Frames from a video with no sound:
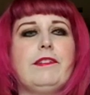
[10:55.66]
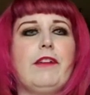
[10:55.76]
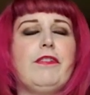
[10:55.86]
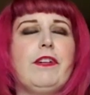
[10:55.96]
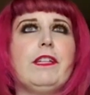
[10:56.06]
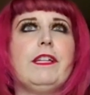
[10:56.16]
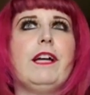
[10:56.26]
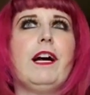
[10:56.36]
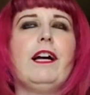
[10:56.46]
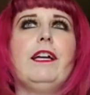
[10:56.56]

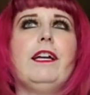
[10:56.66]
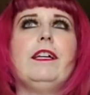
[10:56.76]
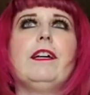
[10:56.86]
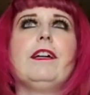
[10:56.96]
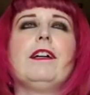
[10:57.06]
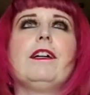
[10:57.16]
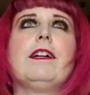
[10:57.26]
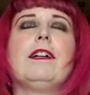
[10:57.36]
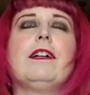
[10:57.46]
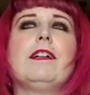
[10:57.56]
definitely. I
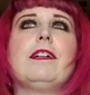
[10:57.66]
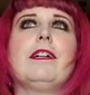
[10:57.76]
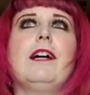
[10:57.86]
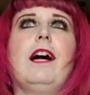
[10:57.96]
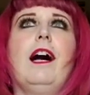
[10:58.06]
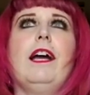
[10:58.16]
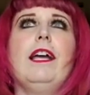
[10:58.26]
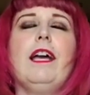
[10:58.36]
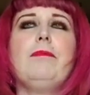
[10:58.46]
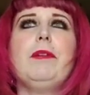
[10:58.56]

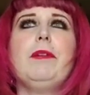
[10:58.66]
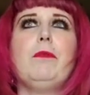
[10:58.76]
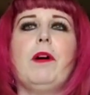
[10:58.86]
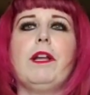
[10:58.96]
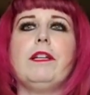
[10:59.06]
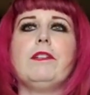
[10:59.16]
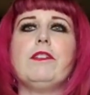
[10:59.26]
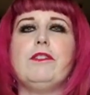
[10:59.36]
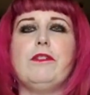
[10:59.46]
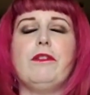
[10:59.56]
had been wanting
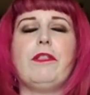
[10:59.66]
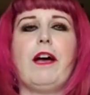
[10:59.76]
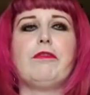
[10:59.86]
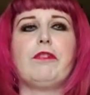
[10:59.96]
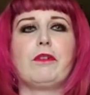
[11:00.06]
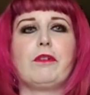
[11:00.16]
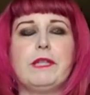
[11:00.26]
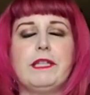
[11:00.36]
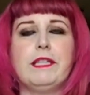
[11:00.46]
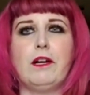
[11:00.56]
to do that for a
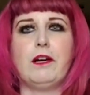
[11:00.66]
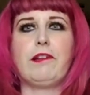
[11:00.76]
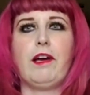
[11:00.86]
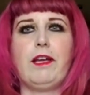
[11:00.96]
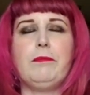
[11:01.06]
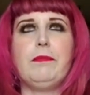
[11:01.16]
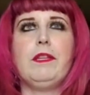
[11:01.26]
really long time.